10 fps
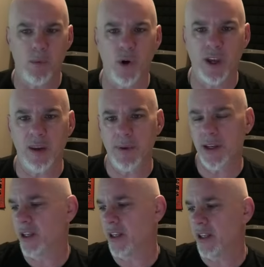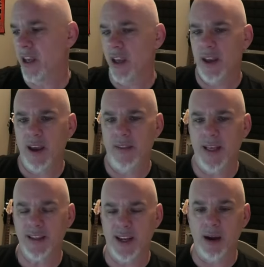we're going to be good, and
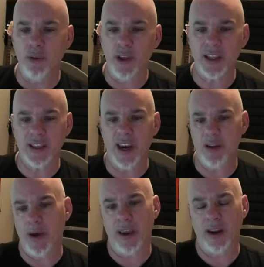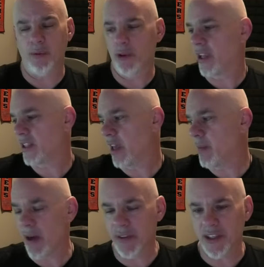that's it. I'm really excited about it. I'm really excited
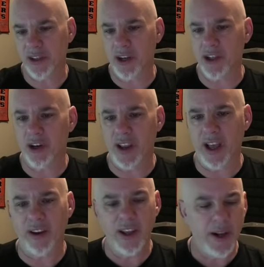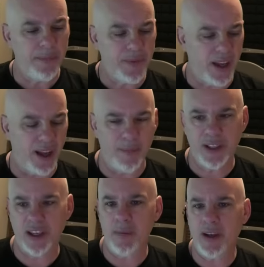about how this is going to turn out.
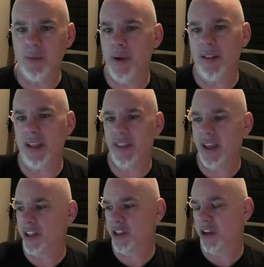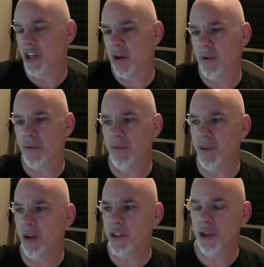It's going to be a compelling thing. It's going to go
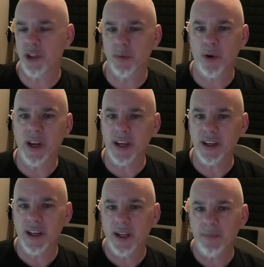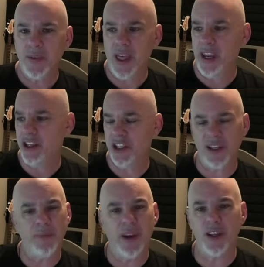till spring. And it's just
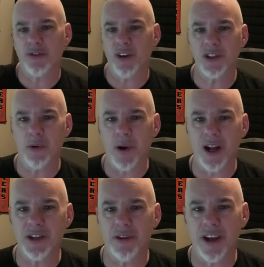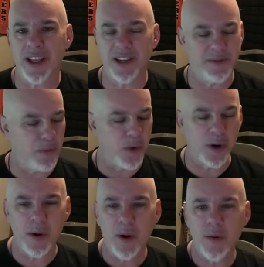something else for us to watch, right? It's just
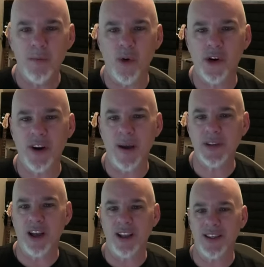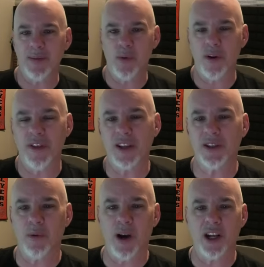more craps content, more
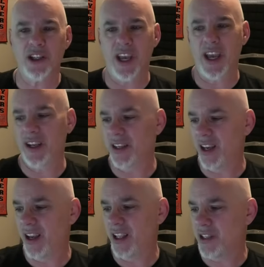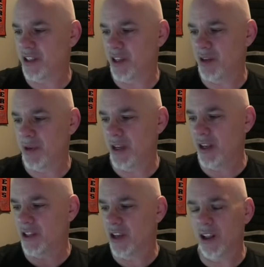things to watch, and it's just going to
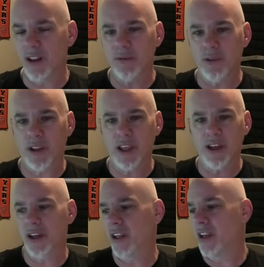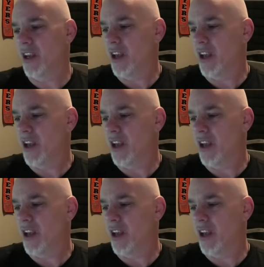be, it's all really good.